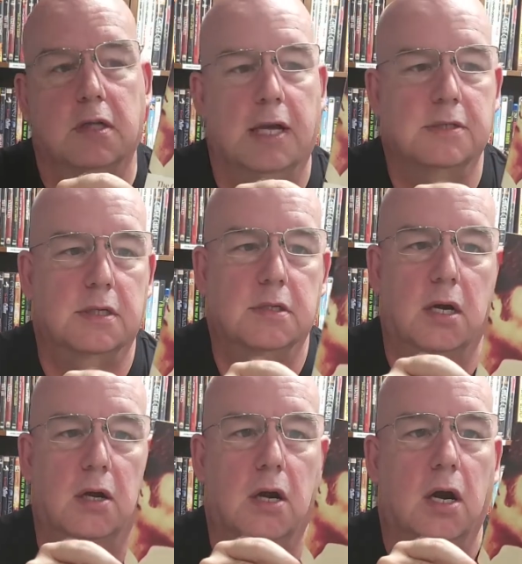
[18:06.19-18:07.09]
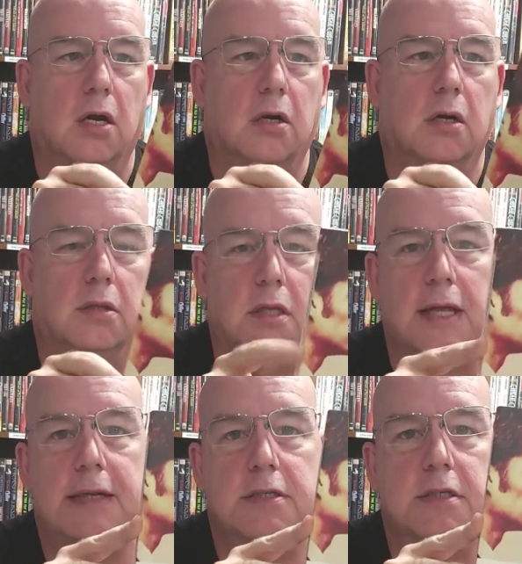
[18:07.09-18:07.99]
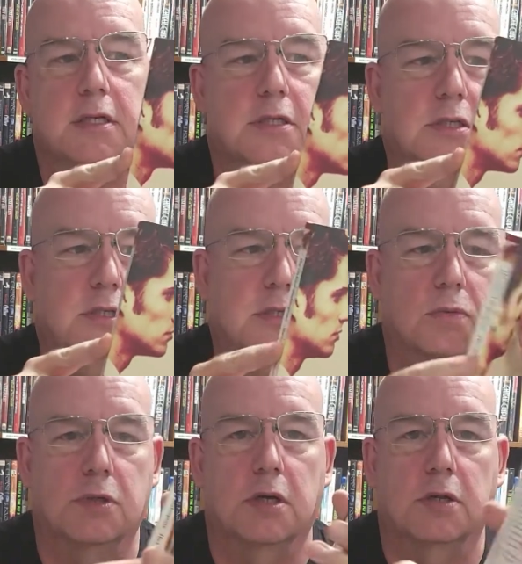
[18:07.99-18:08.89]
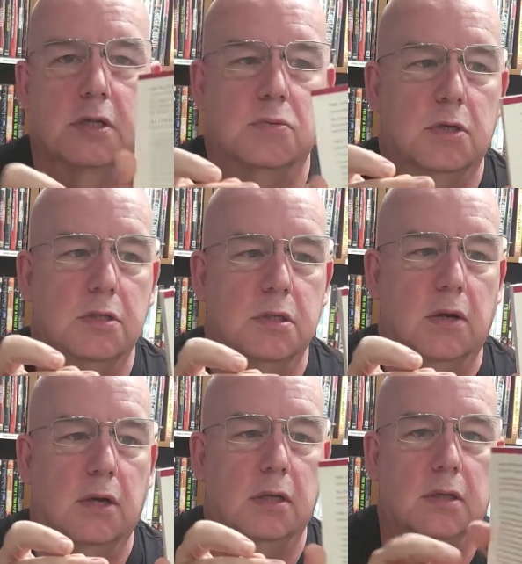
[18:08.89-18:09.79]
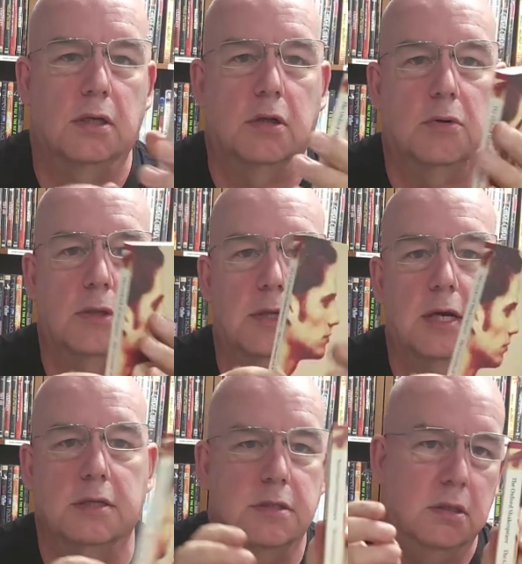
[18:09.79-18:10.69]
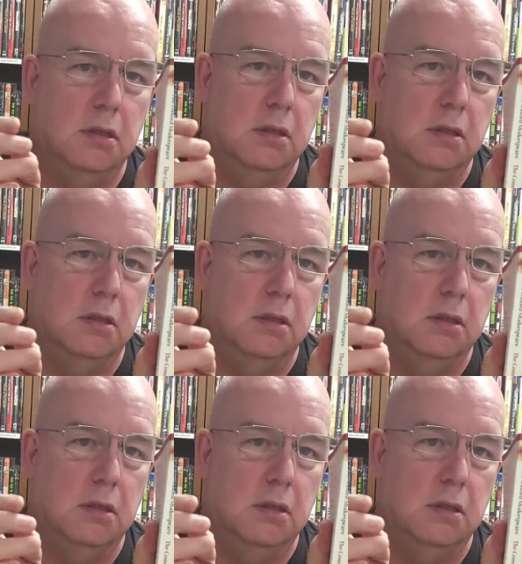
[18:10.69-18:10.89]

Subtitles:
Classics are the latest editions, which are these ones. All right, they look really nice.